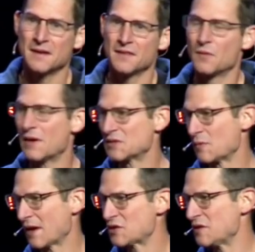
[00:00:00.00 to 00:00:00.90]
the
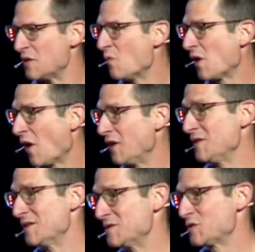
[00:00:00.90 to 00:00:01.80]
resurrection, then what are you
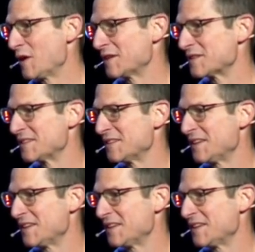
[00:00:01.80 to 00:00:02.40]
going to trust?